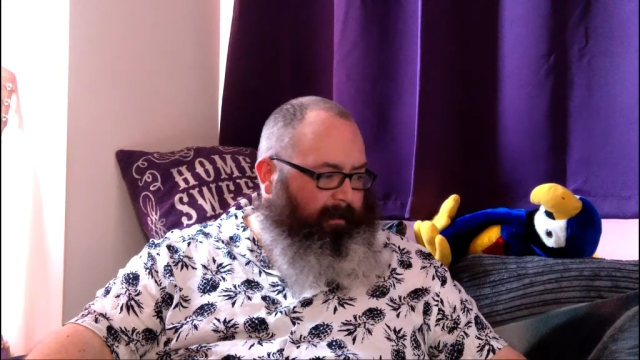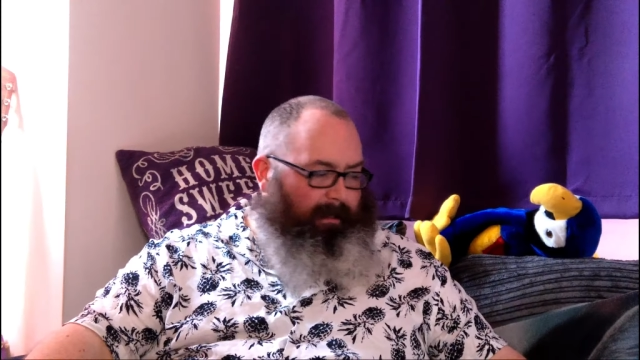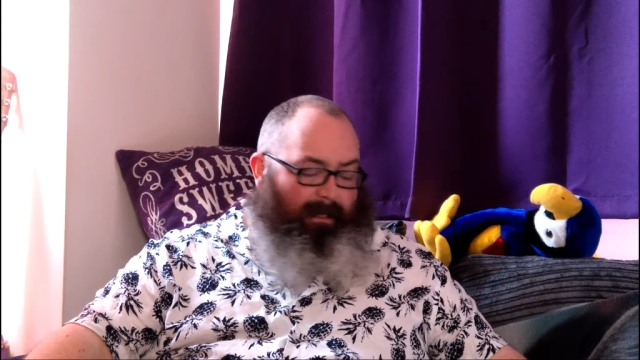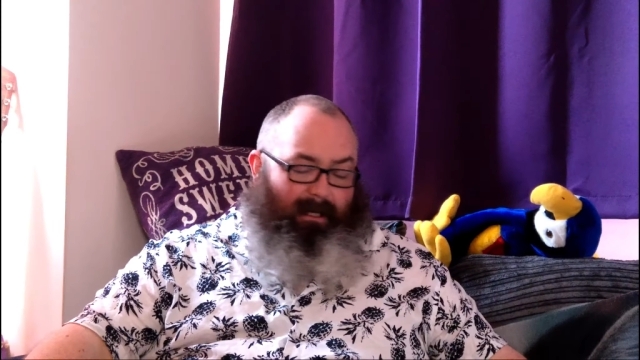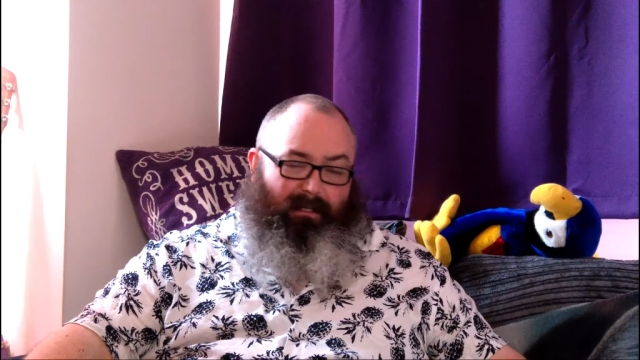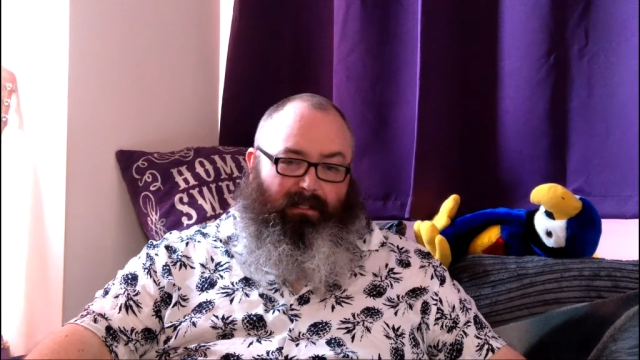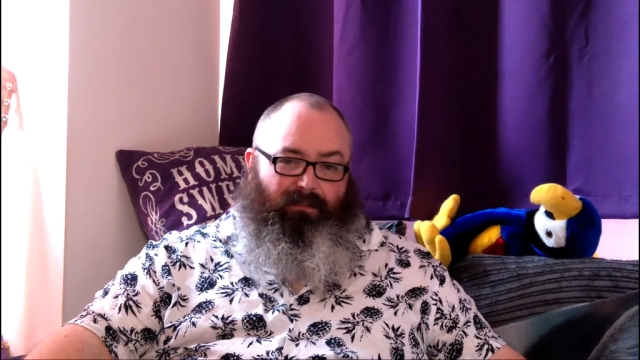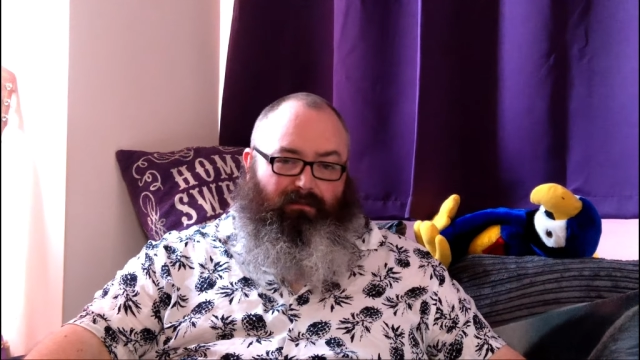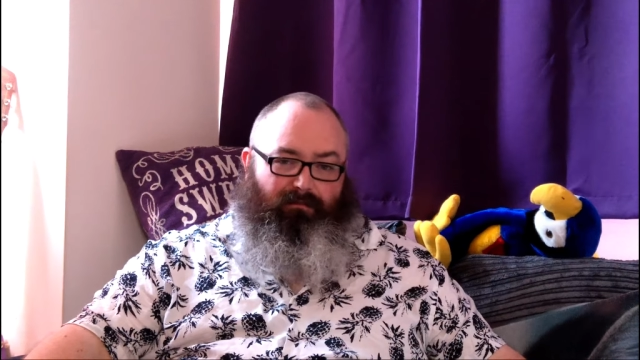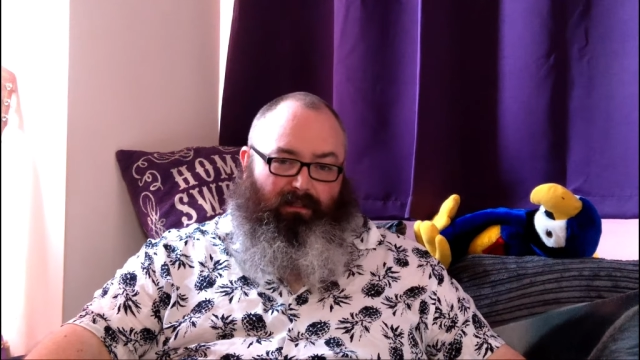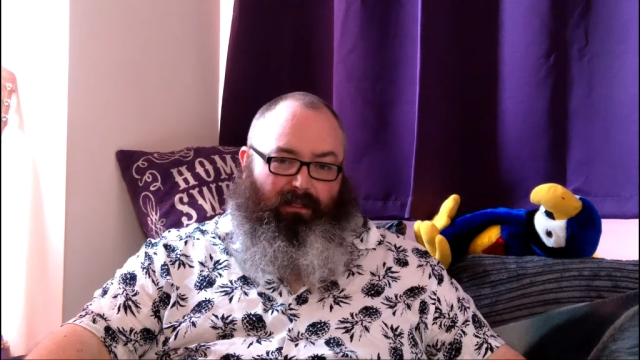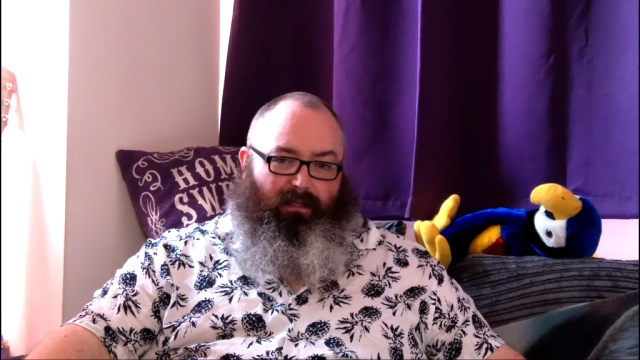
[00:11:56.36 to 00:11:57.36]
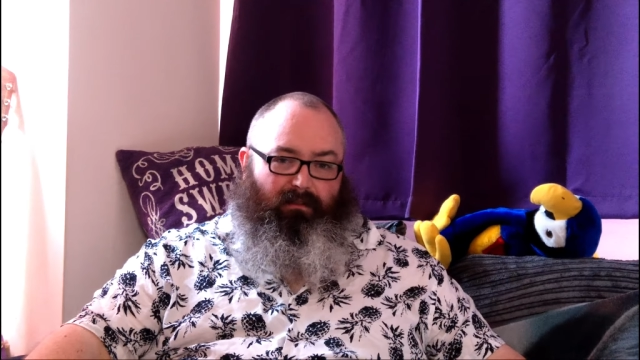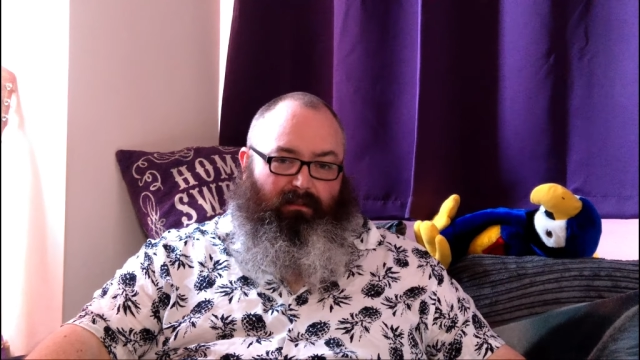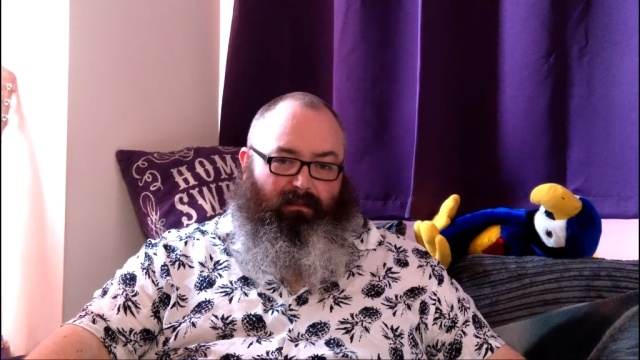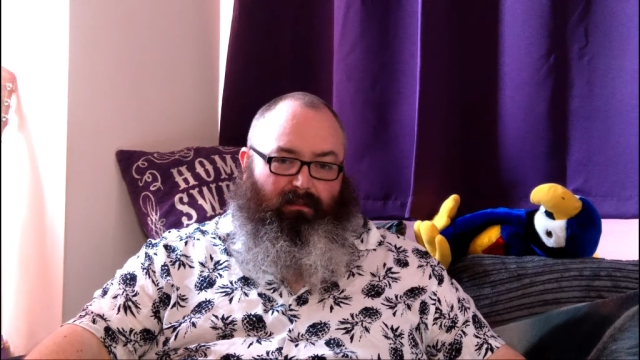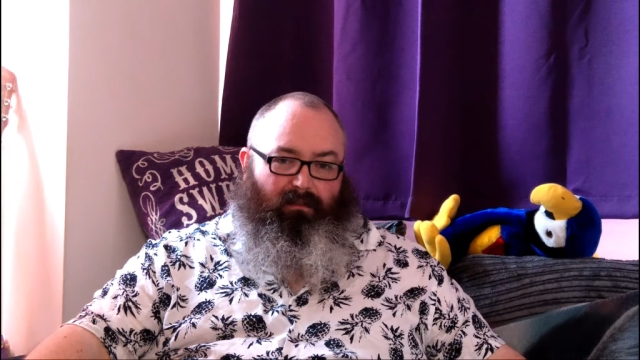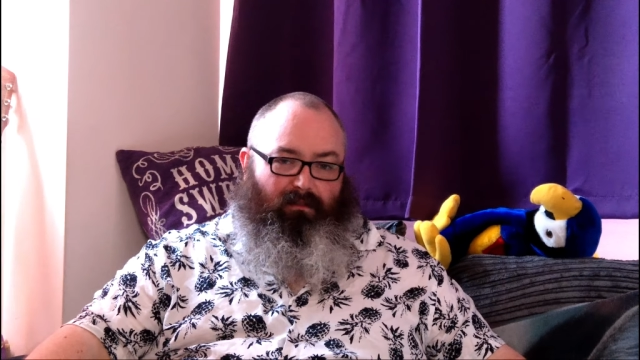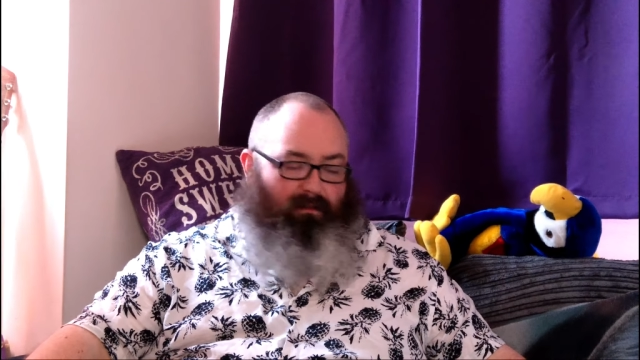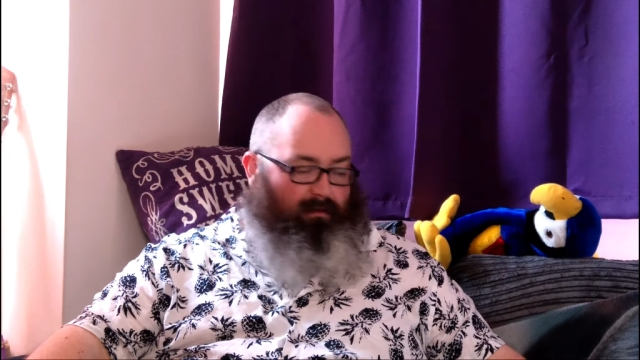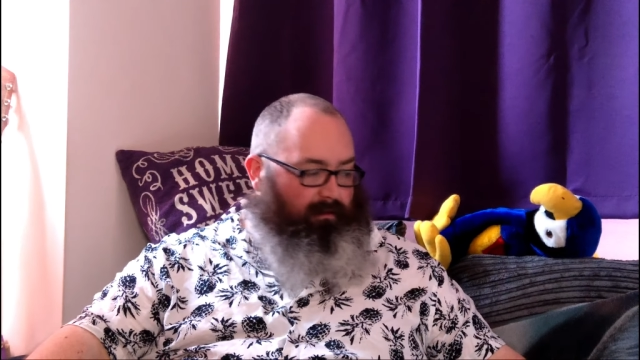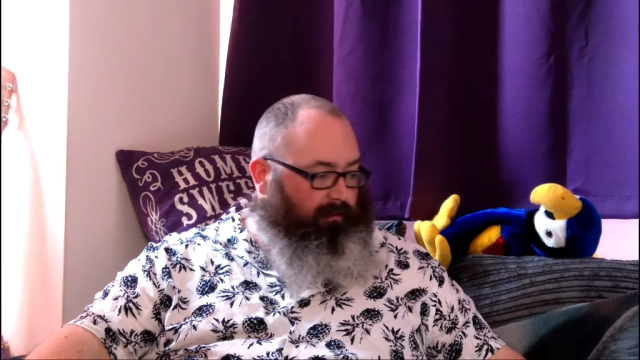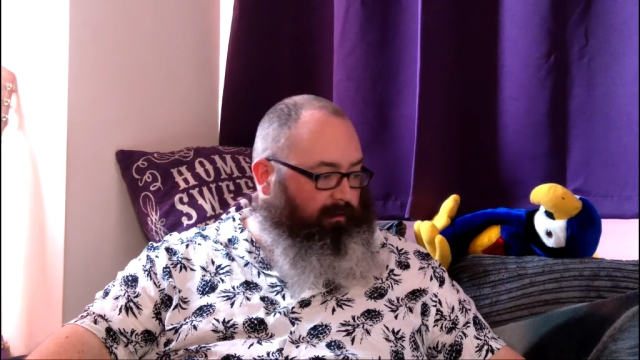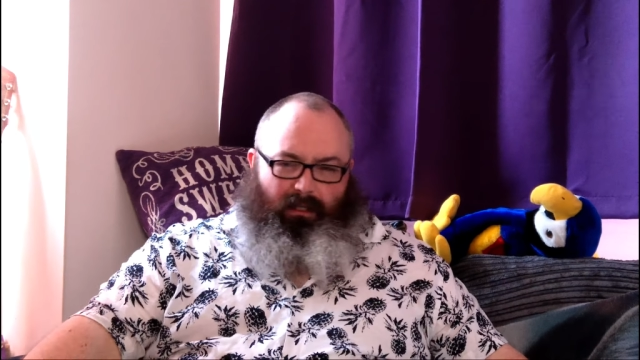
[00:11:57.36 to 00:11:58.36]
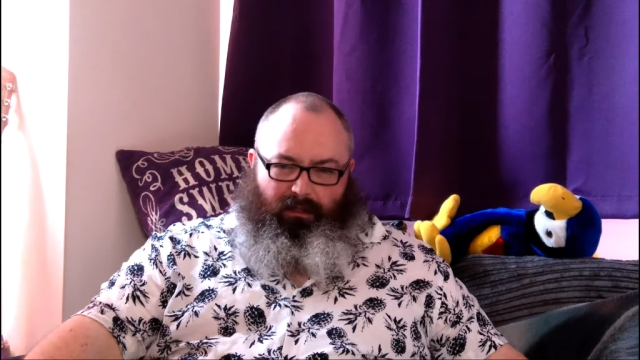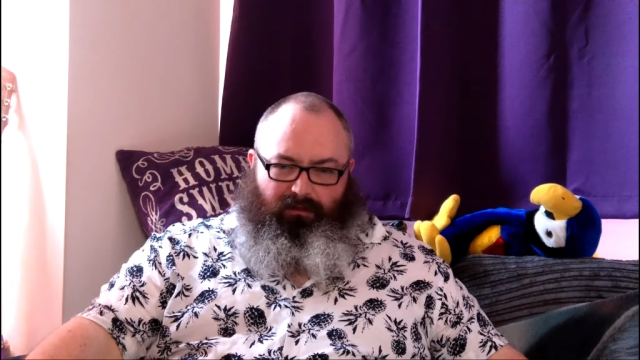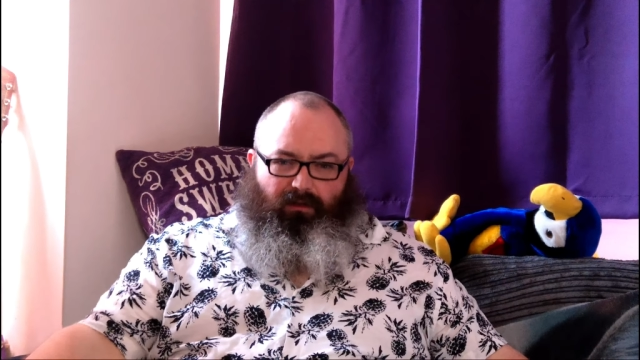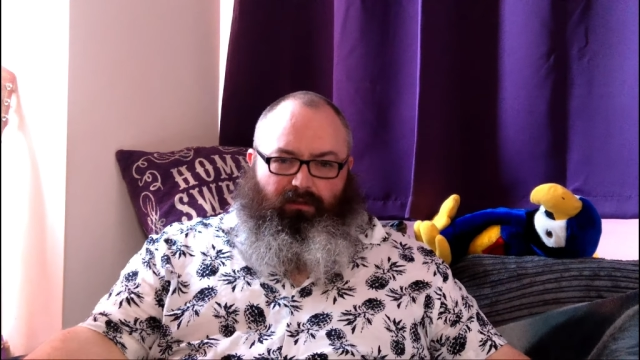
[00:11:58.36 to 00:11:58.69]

And Alicia Vikander. It's got